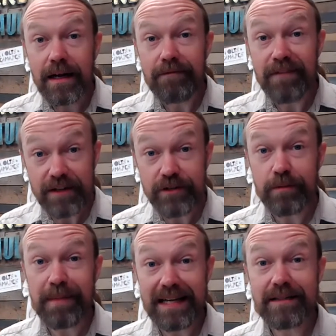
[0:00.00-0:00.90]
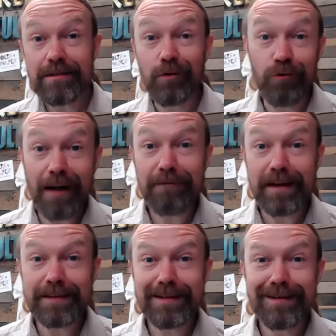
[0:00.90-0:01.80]
vector-based
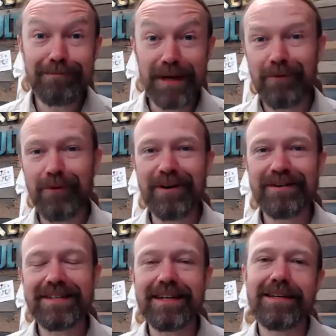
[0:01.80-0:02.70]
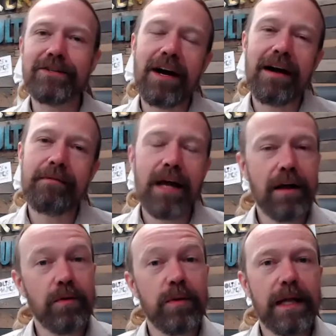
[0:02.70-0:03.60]
graphics, big words that can drive not
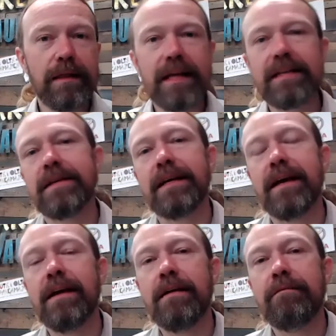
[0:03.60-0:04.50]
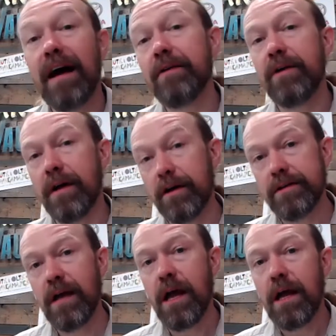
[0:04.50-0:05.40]
only things like vinyl
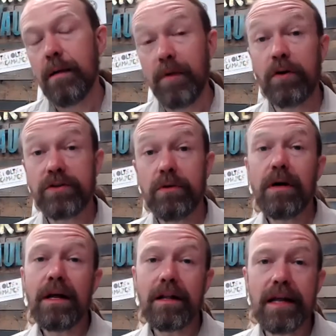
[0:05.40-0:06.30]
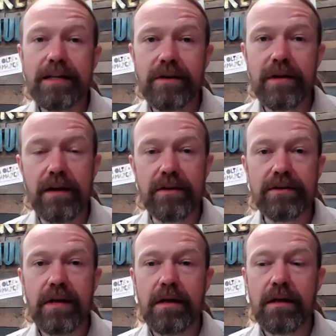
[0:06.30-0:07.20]
cutters, but also laser
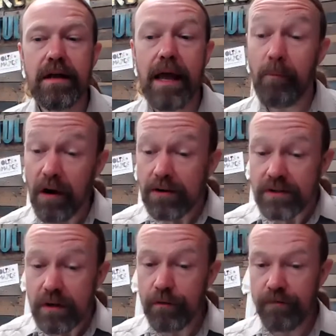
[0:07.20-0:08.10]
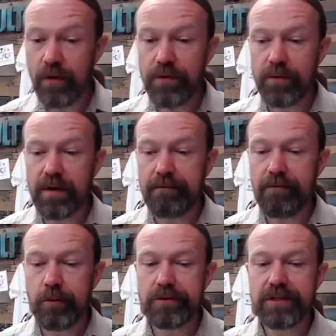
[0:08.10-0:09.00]
cutters. And we also further
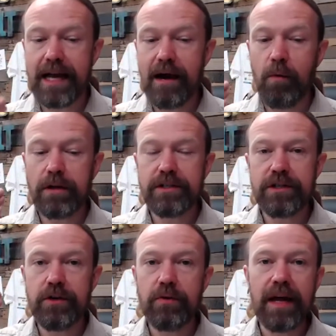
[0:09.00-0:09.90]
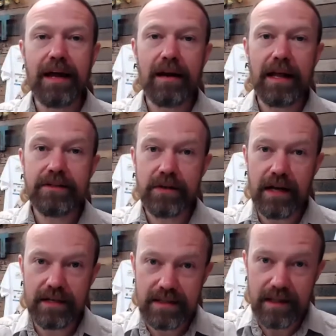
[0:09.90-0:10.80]
reinforced how once you can laser
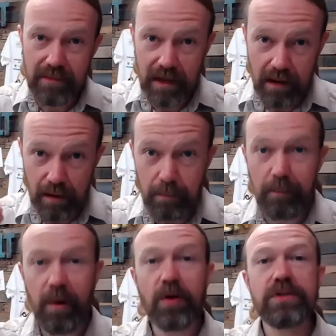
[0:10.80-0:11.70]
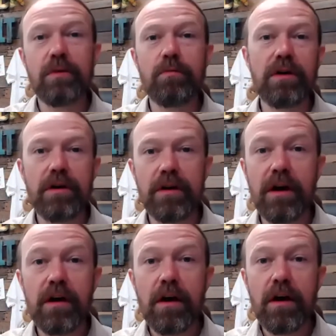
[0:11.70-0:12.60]
cut something on balsa wood
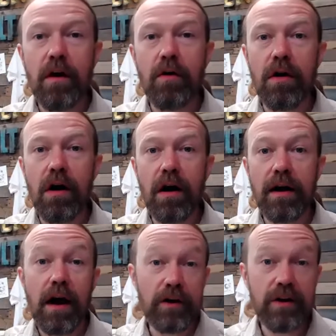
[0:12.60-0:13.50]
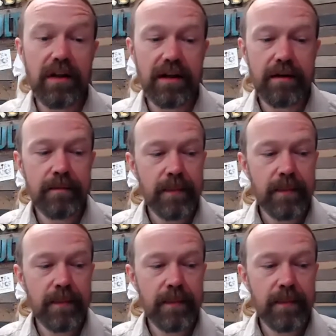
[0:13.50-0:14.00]
or on acrylic,